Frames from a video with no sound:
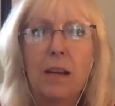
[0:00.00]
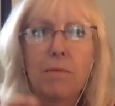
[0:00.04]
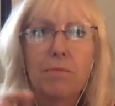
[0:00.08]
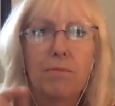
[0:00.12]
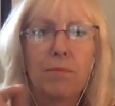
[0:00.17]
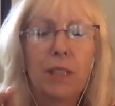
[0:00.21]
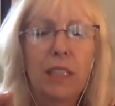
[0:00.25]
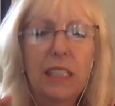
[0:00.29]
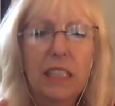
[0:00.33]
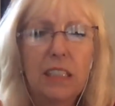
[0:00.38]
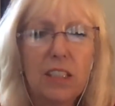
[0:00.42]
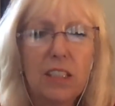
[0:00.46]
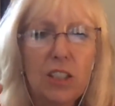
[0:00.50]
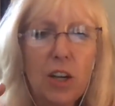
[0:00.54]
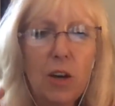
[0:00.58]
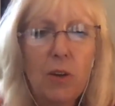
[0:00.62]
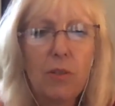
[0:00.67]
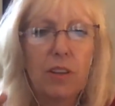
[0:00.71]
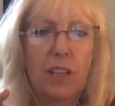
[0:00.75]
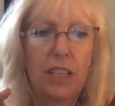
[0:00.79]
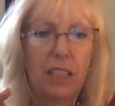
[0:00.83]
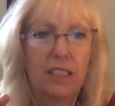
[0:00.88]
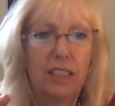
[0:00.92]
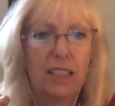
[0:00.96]
Please know
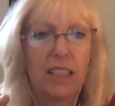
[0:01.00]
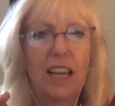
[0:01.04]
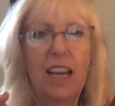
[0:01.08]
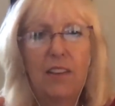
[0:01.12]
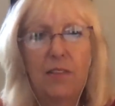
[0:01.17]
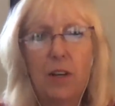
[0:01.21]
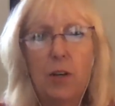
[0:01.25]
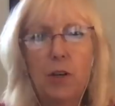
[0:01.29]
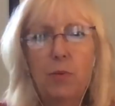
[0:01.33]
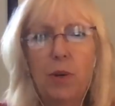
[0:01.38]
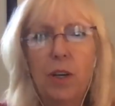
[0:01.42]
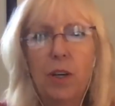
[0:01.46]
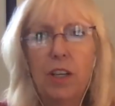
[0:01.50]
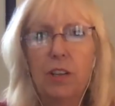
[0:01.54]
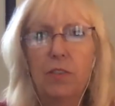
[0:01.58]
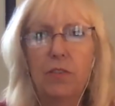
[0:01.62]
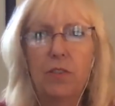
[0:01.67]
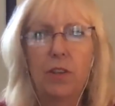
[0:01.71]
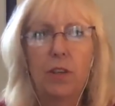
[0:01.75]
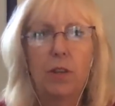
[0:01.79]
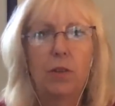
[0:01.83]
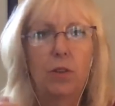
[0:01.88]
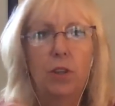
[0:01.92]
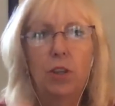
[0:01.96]
this, every one of
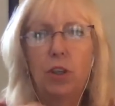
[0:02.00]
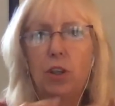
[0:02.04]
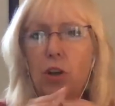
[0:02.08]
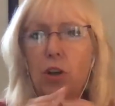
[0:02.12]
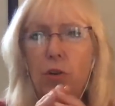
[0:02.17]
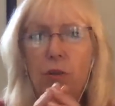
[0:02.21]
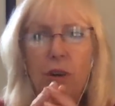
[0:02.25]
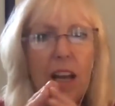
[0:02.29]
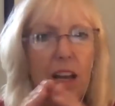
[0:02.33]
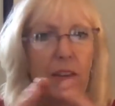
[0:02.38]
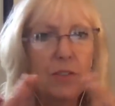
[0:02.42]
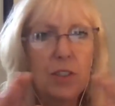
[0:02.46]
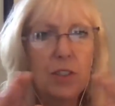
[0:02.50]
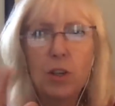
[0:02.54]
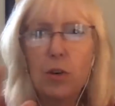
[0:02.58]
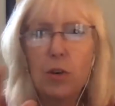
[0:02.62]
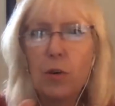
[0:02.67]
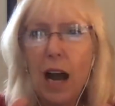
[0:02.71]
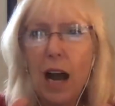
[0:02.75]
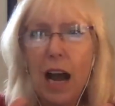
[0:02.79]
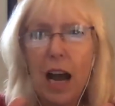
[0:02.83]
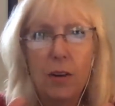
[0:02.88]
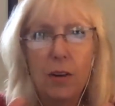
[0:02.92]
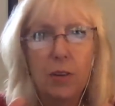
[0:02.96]
you, you don't have to know
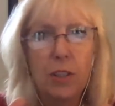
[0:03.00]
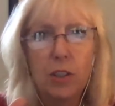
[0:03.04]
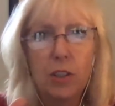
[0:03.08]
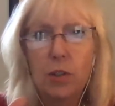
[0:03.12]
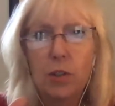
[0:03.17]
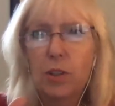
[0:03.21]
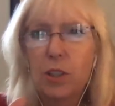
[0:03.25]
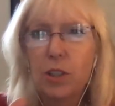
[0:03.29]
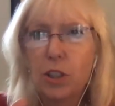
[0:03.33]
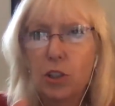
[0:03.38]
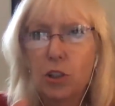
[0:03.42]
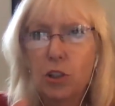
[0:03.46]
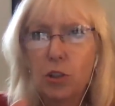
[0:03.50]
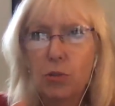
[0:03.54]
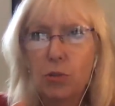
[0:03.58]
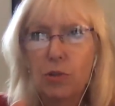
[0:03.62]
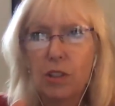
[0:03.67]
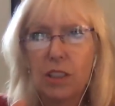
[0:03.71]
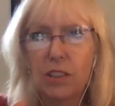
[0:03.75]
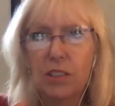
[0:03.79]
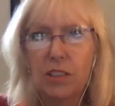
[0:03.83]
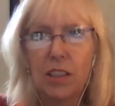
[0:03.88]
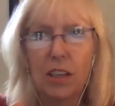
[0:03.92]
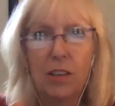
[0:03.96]
how you're going to do
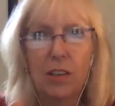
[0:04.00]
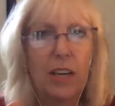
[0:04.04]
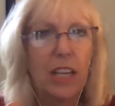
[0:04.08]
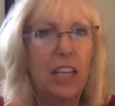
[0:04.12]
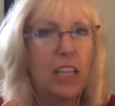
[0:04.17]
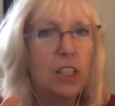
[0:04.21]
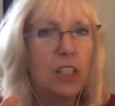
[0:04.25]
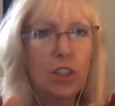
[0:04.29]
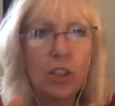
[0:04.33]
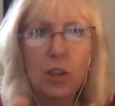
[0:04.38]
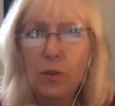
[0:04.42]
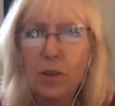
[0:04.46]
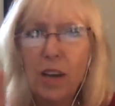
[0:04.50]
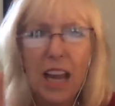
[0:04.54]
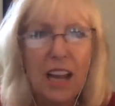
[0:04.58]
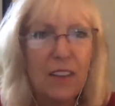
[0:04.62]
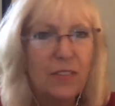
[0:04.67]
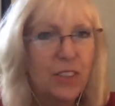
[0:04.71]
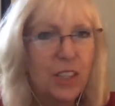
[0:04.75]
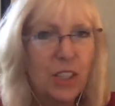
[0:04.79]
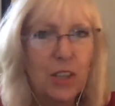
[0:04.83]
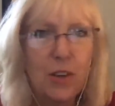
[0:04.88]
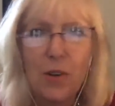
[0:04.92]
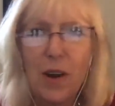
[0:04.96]
this. All right. You don't have
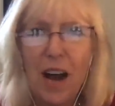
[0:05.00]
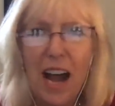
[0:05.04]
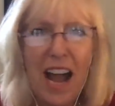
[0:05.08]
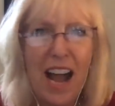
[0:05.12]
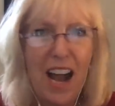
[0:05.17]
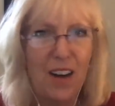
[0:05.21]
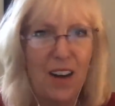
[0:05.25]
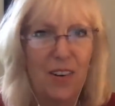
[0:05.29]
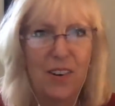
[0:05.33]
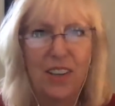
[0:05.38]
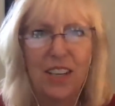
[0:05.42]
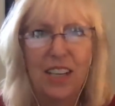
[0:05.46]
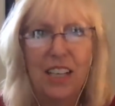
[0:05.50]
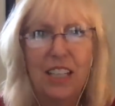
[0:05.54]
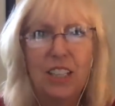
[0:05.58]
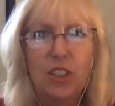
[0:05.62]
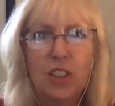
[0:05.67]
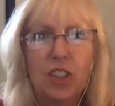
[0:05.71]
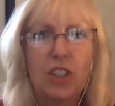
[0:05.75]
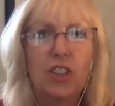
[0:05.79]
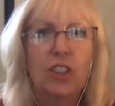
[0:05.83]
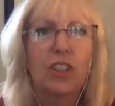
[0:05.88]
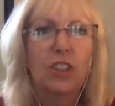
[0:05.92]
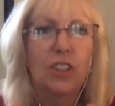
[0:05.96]
to know how.
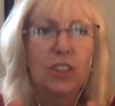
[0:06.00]
Just